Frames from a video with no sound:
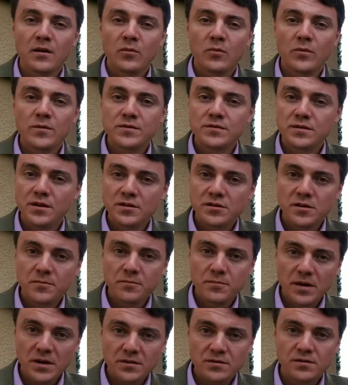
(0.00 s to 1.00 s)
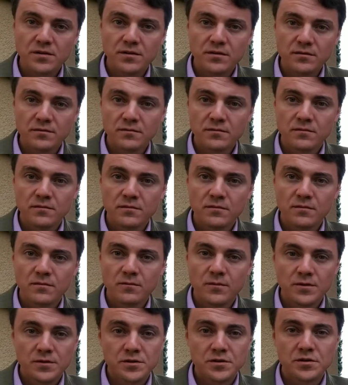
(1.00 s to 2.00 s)
When such a picture,
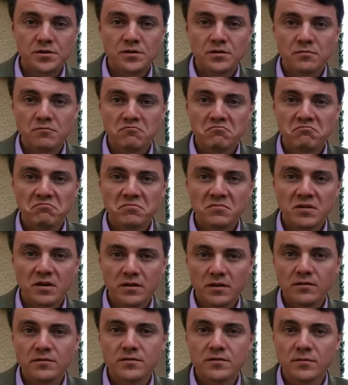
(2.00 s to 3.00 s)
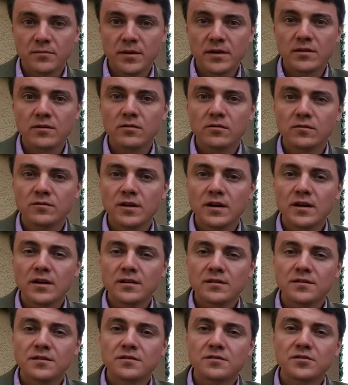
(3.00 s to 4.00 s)
which can also be called
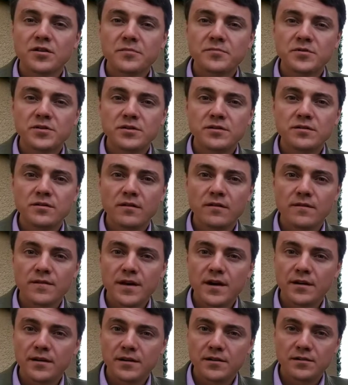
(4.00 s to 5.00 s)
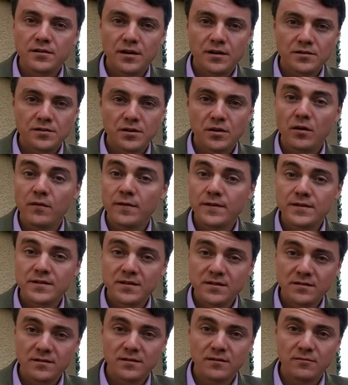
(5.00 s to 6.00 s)
description of the architecture of a
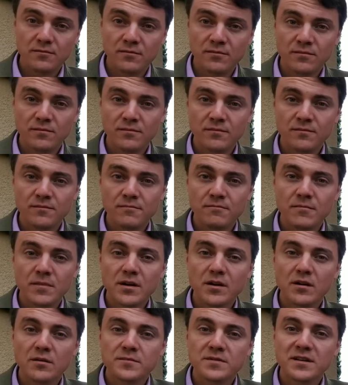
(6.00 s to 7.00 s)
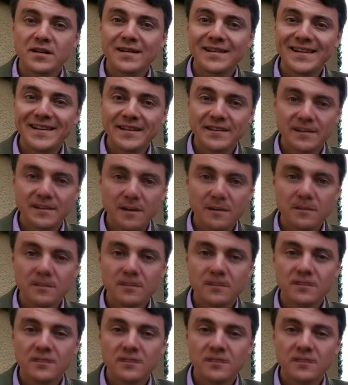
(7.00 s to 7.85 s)
system, becomes clearer,